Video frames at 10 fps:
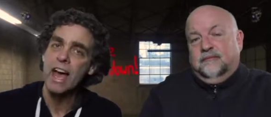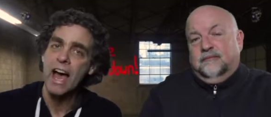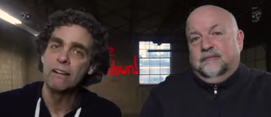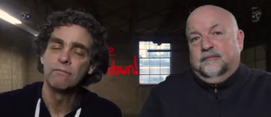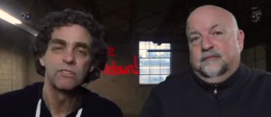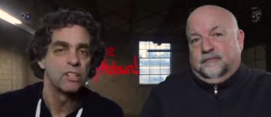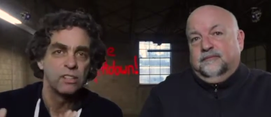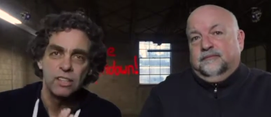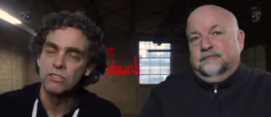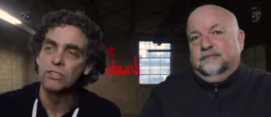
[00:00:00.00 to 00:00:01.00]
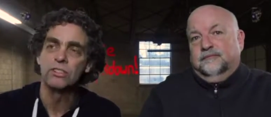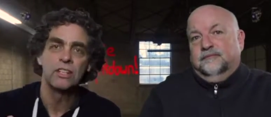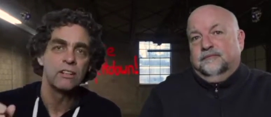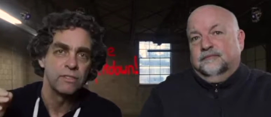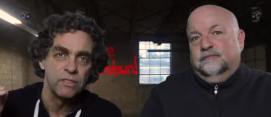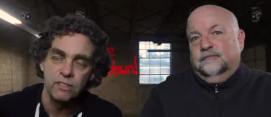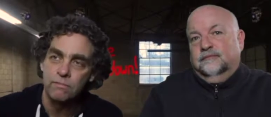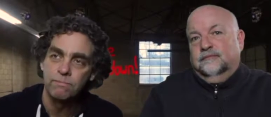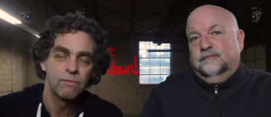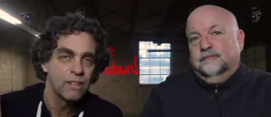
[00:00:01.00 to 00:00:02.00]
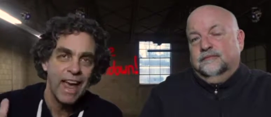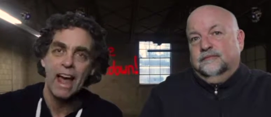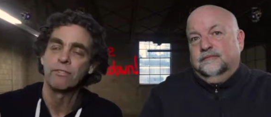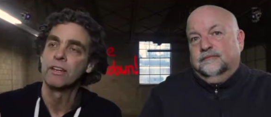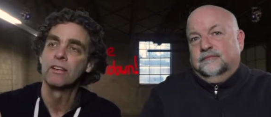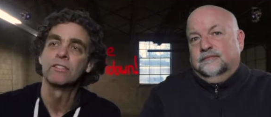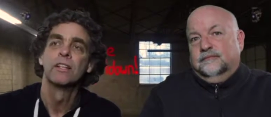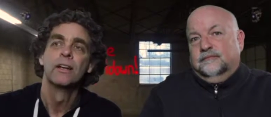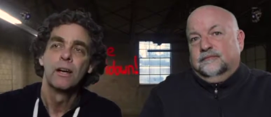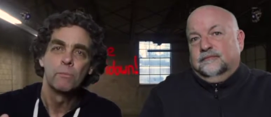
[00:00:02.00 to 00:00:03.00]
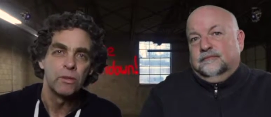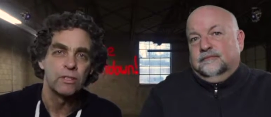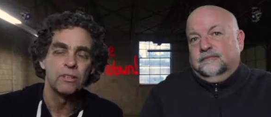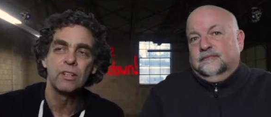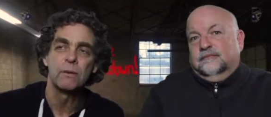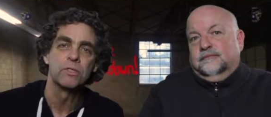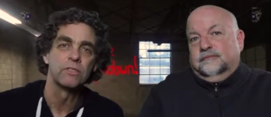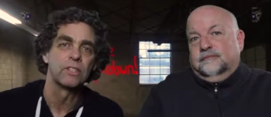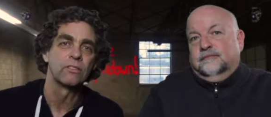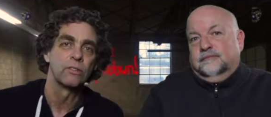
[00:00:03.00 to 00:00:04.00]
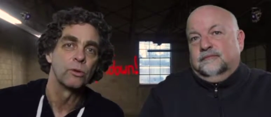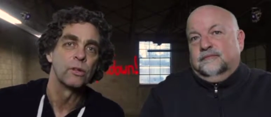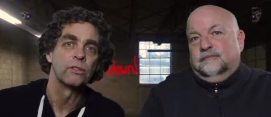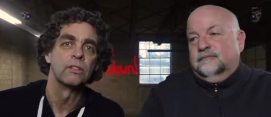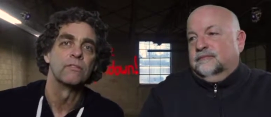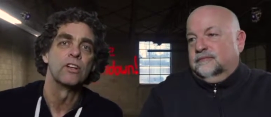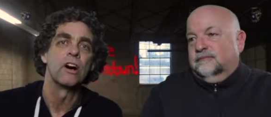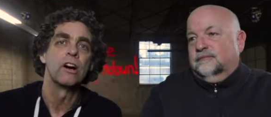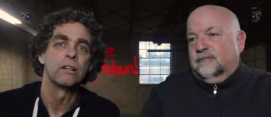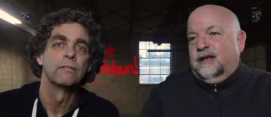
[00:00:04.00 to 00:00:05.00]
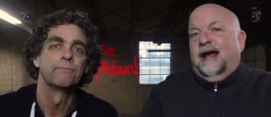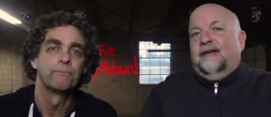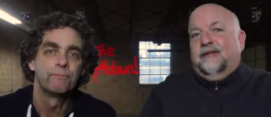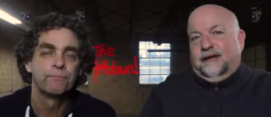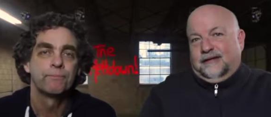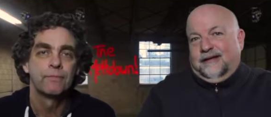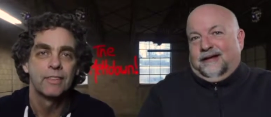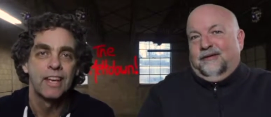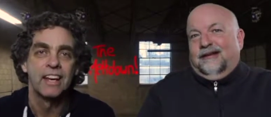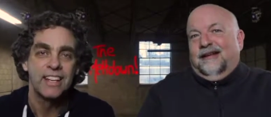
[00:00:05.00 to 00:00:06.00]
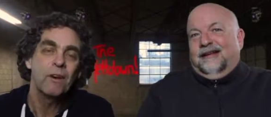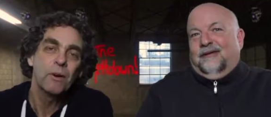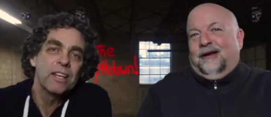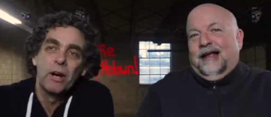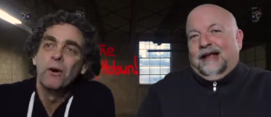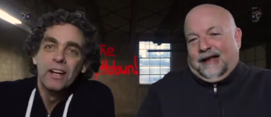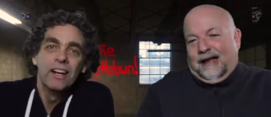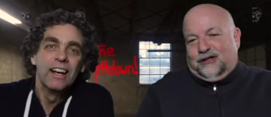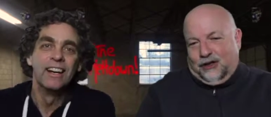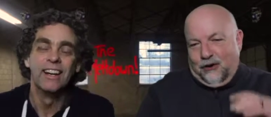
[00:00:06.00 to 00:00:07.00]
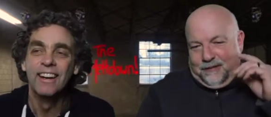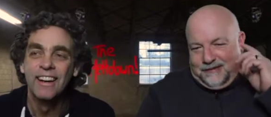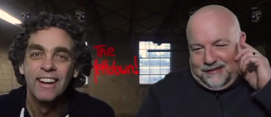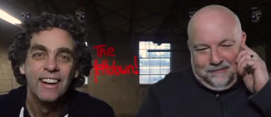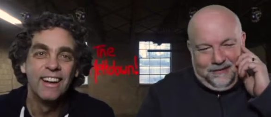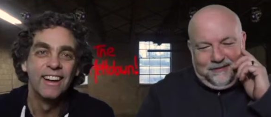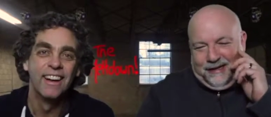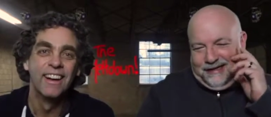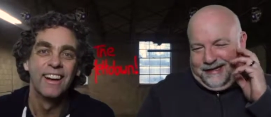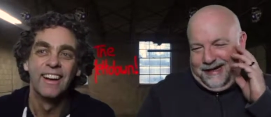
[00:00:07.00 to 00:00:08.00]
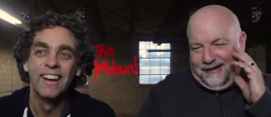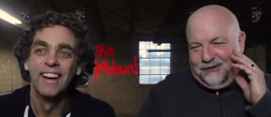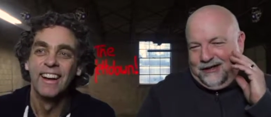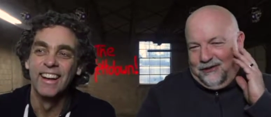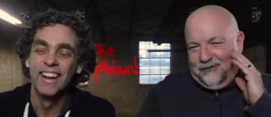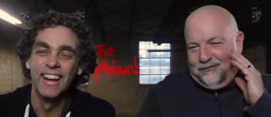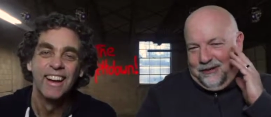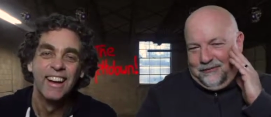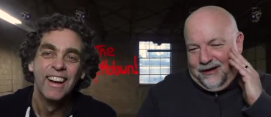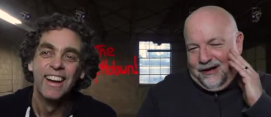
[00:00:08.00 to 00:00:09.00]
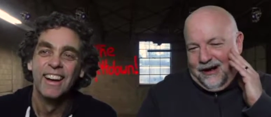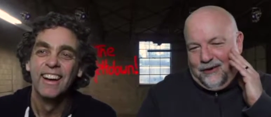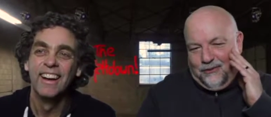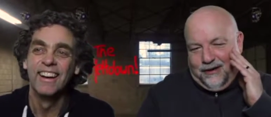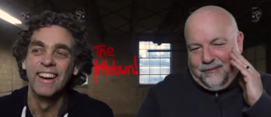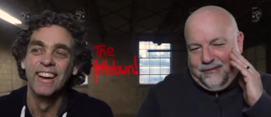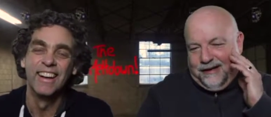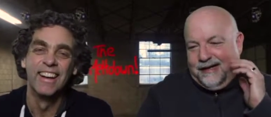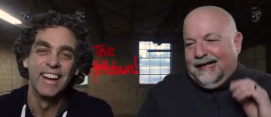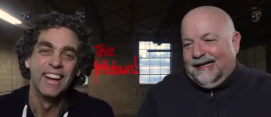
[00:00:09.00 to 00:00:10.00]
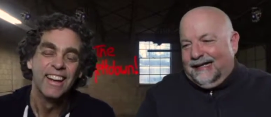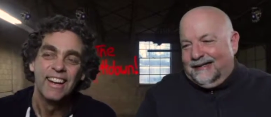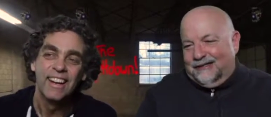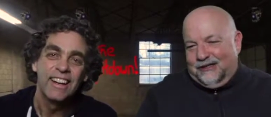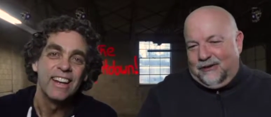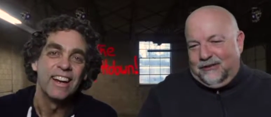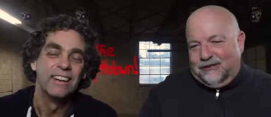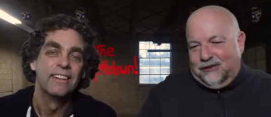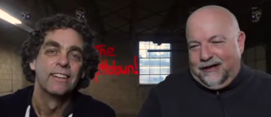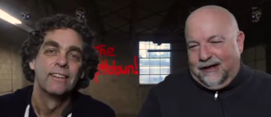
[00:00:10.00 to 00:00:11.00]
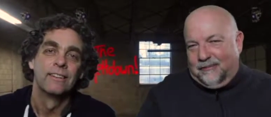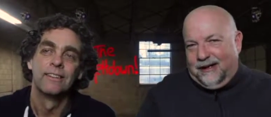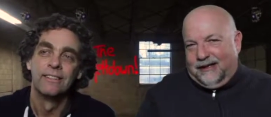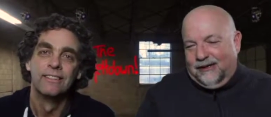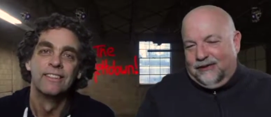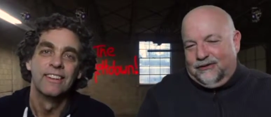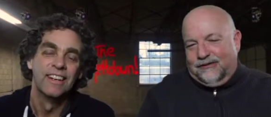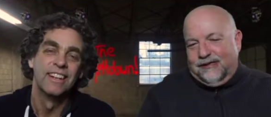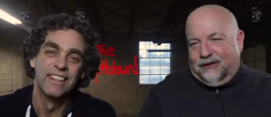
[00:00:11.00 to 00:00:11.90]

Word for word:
Speaker 1: cat, and she cleans herself and does cat things. There's other times she's got the loyalty of a dog. Cat things. Like, yeah,
Speaker 2: cat, you know. Yeah, she opens up bank accounts that I don't, when I'm not aware about it, and she's always trying on my clothes. You